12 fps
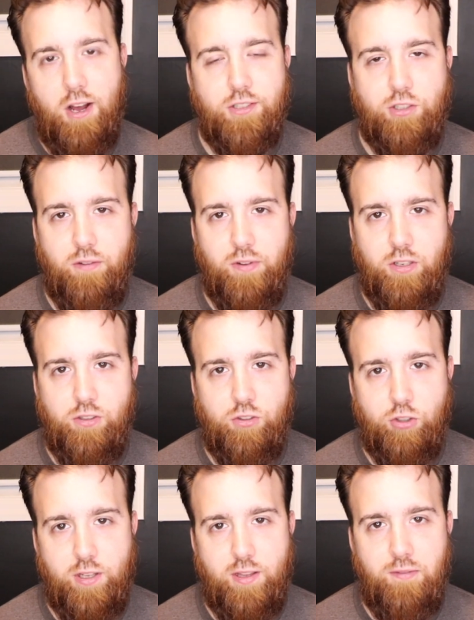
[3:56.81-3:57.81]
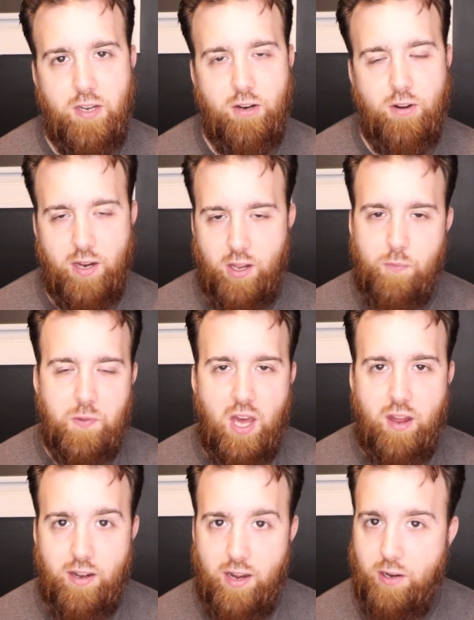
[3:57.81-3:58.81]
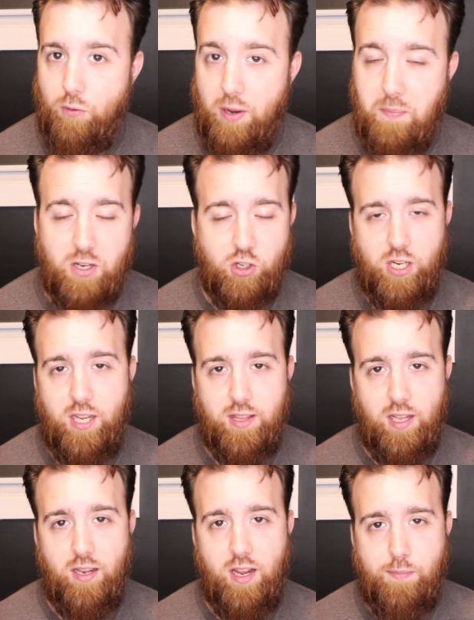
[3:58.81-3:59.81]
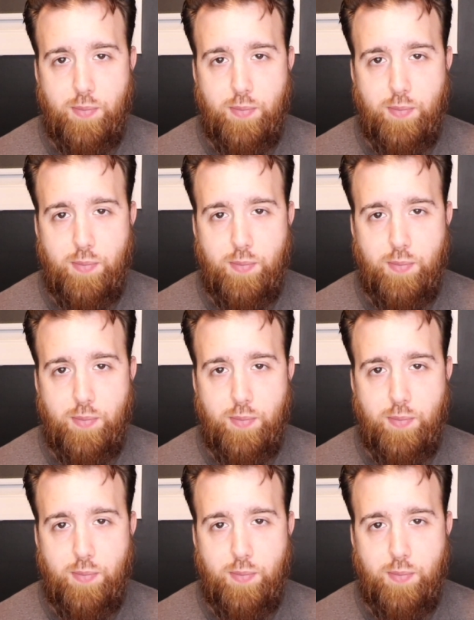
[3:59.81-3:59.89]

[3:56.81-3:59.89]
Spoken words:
Also, if you enjoyed the video and it helped you out in any way, make sure you hit that like